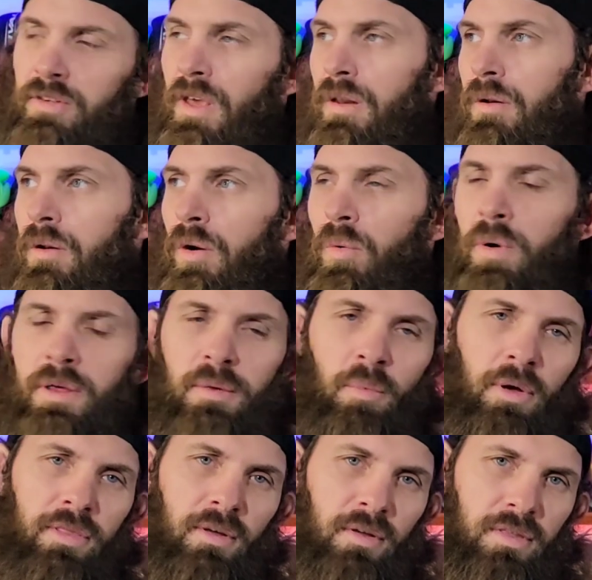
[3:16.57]
I don't know
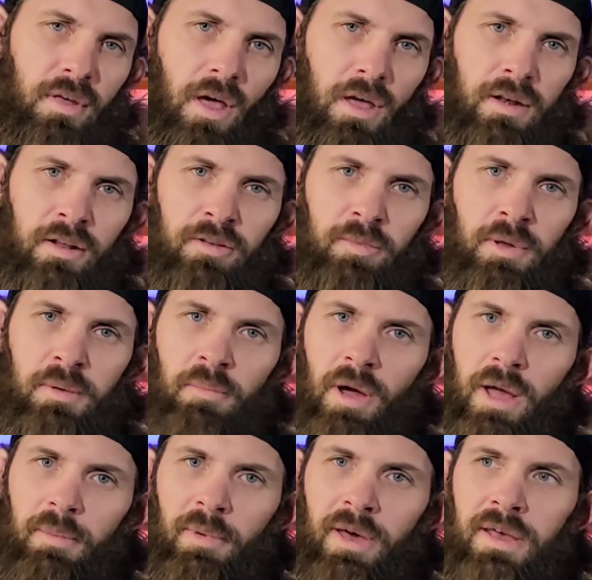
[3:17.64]
what their thought is, but in
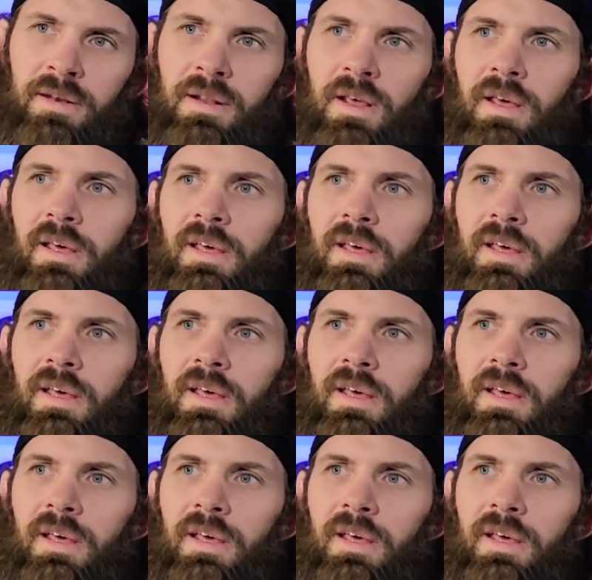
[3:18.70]
my mind,